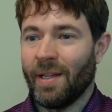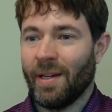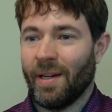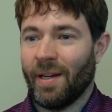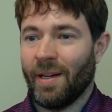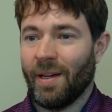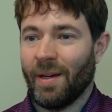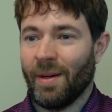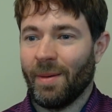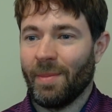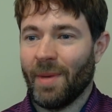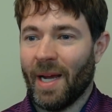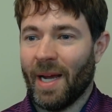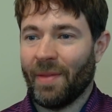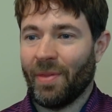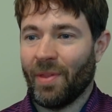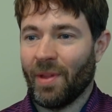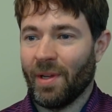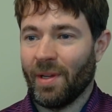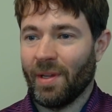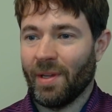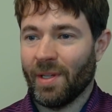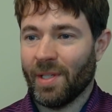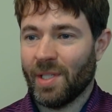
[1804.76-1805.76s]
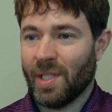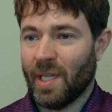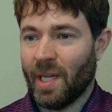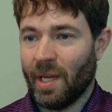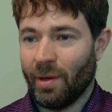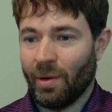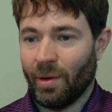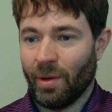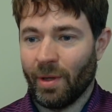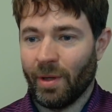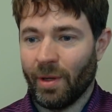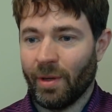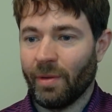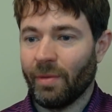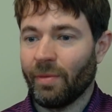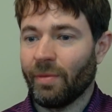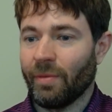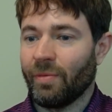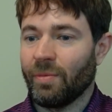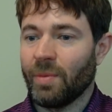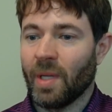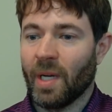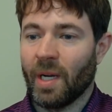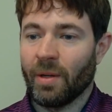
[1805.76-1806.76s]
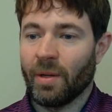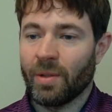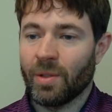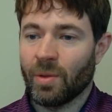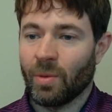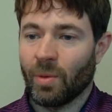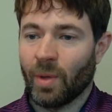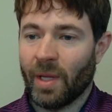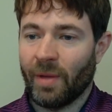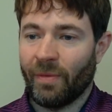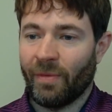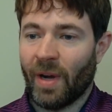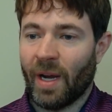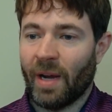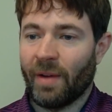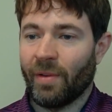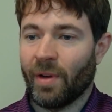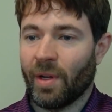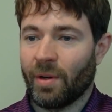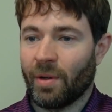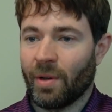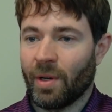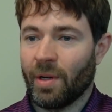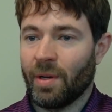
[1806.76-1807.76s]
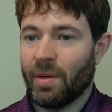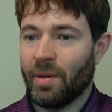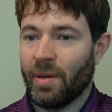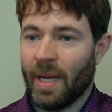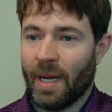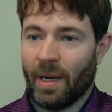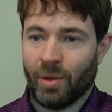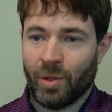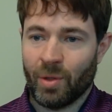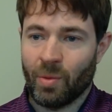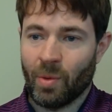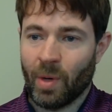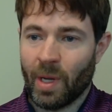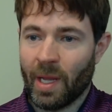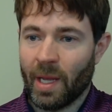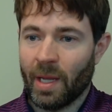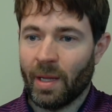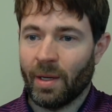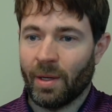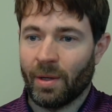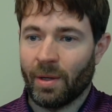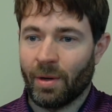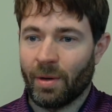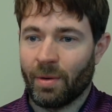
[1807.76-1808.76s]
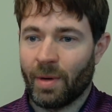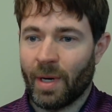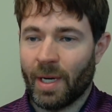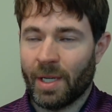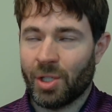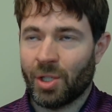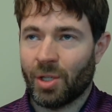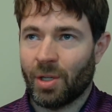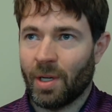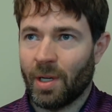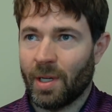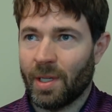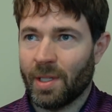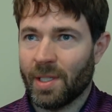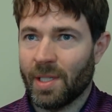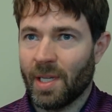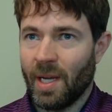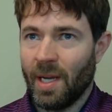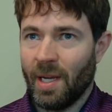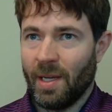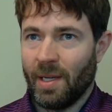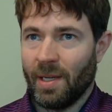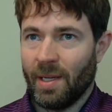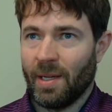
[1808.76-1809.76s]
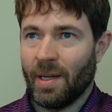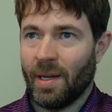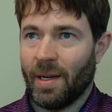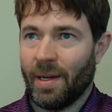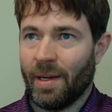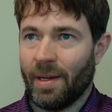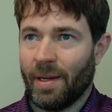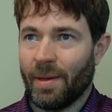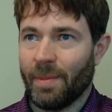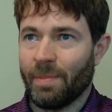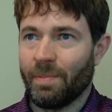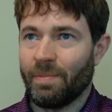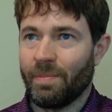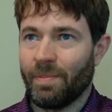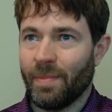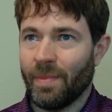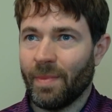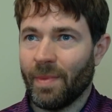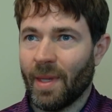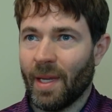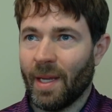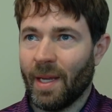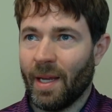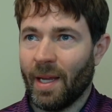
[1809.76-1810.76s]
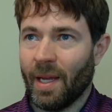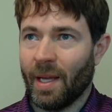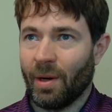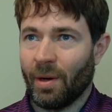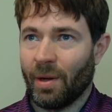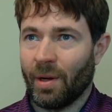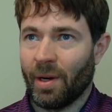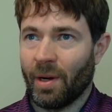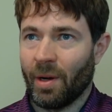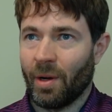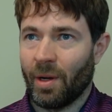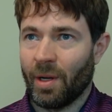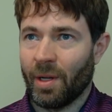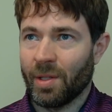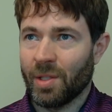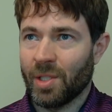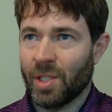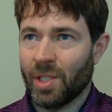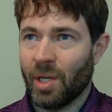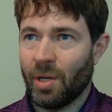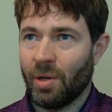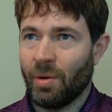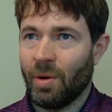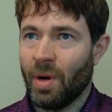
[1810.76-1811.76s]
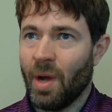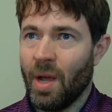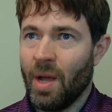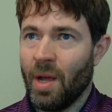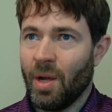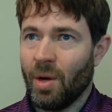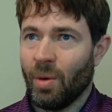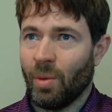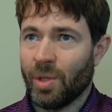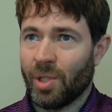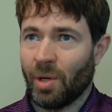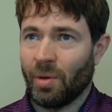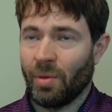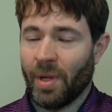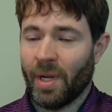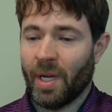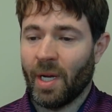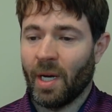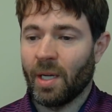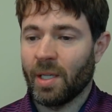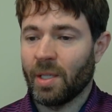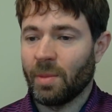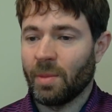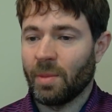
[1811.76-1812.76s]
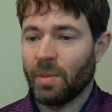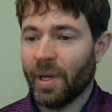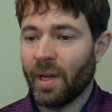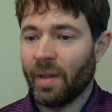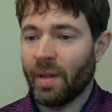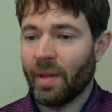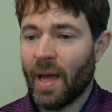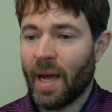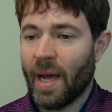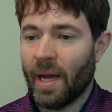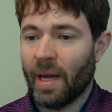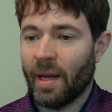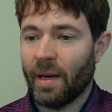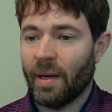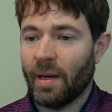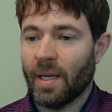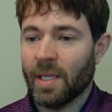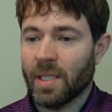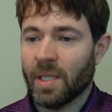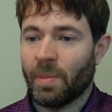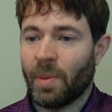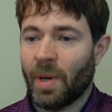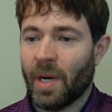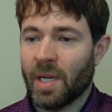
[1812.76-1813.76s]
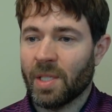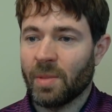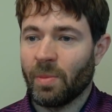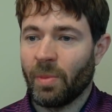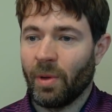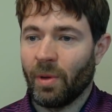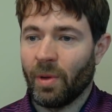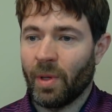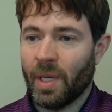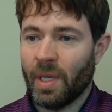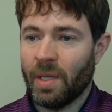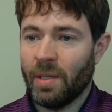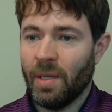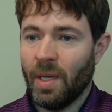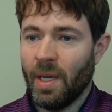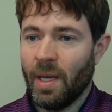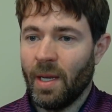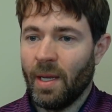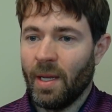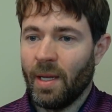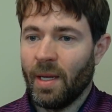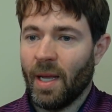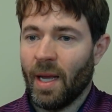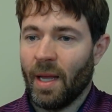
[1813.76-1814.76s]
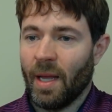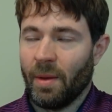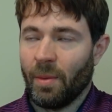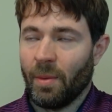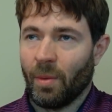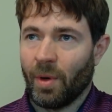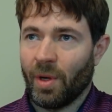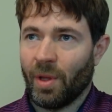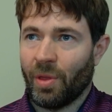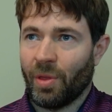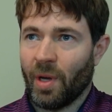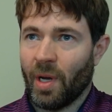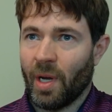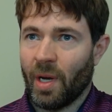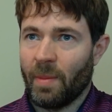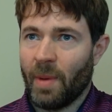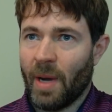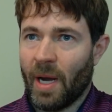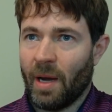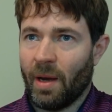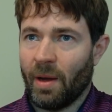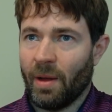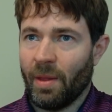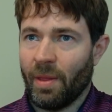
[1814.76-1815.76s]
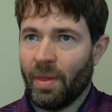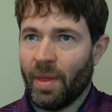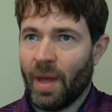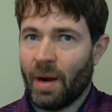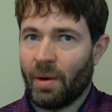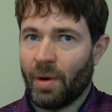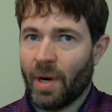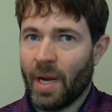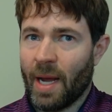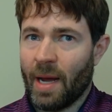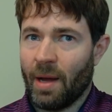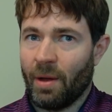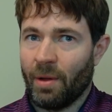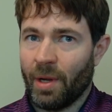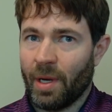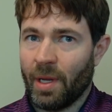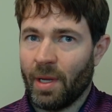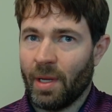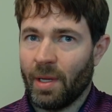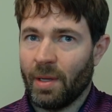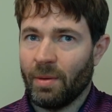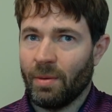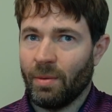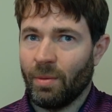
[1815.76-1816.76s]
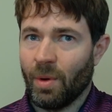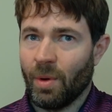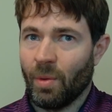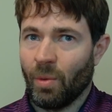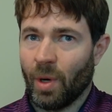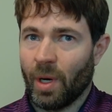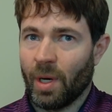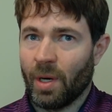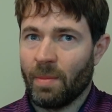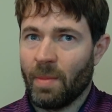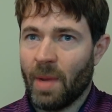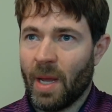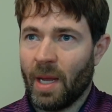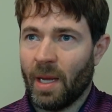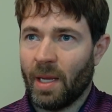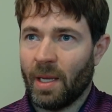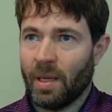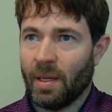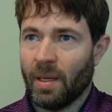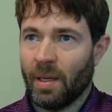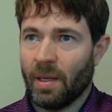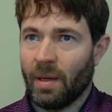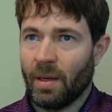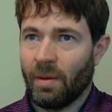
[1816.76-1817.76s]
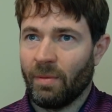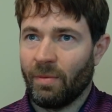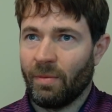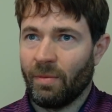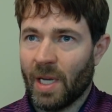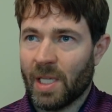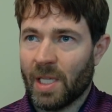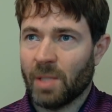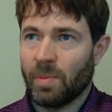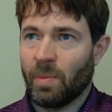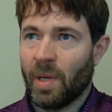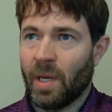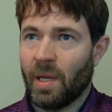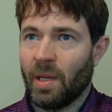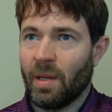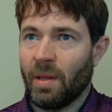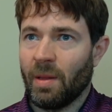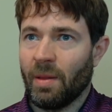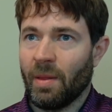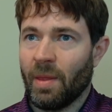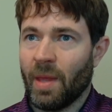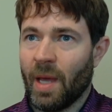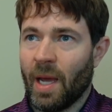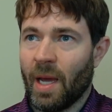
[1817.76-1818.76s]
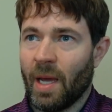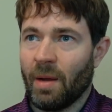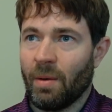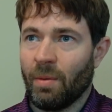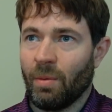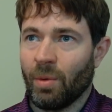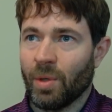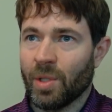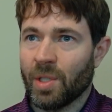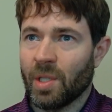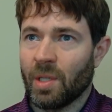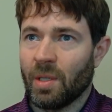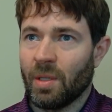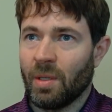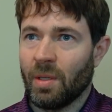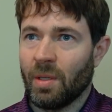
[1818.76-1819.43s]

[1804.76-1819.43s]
um, at the scale of you know 2500 now 2800 restaurants um, and on and on. So we certainly contemplated that as a possibility. And then when we thought about that reality, we wanted to make an investment that was